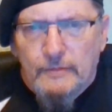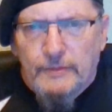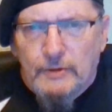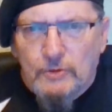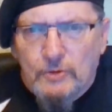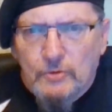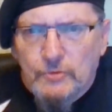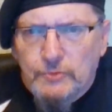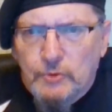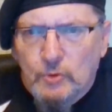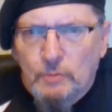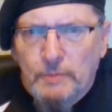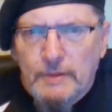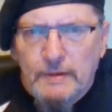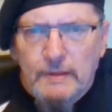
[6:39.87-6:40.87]
there are
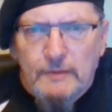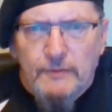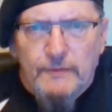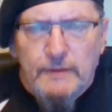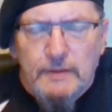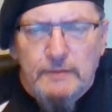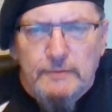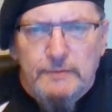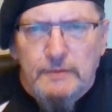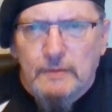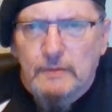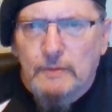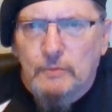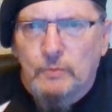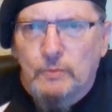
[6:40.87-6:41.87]
so many things
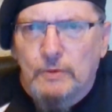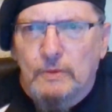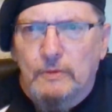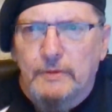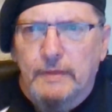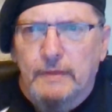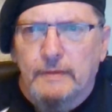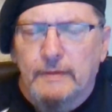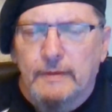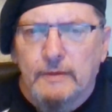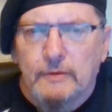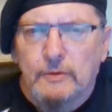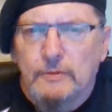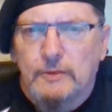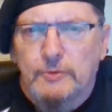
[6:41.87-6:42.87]
that we're looking
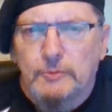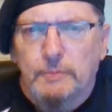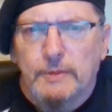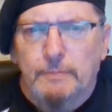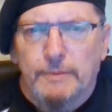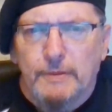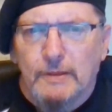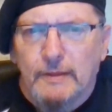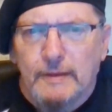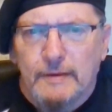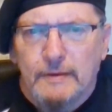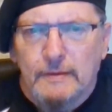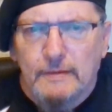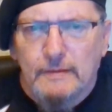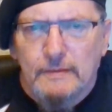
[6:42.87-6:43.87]
at. Could this be
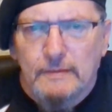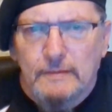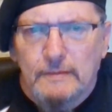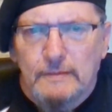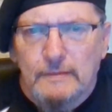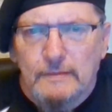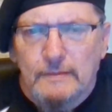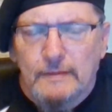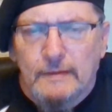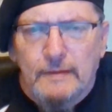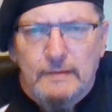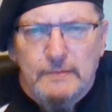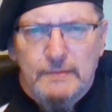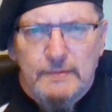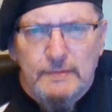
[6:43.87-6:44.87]
planet
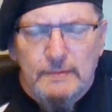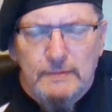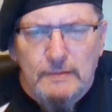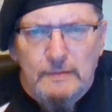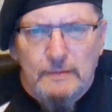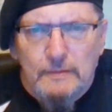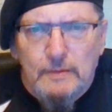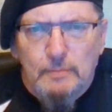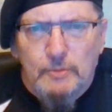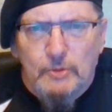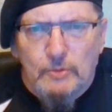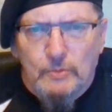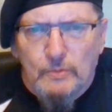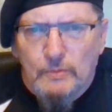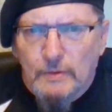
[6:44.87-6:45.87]
X,
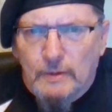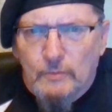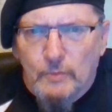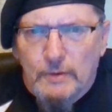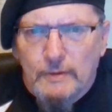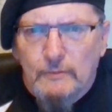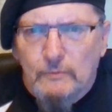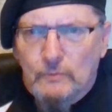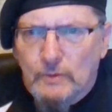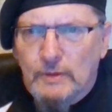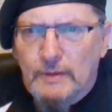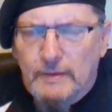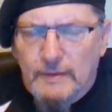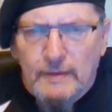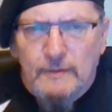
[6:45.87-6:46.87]
Nibiru? Are we
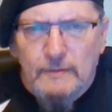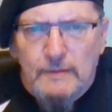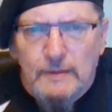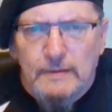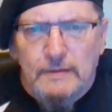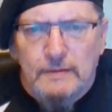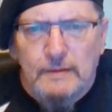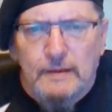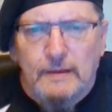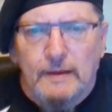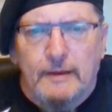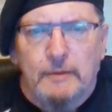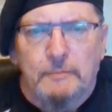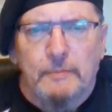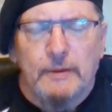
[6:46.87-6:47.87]
really at that
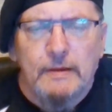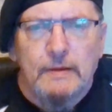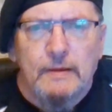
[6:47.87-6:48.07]
time?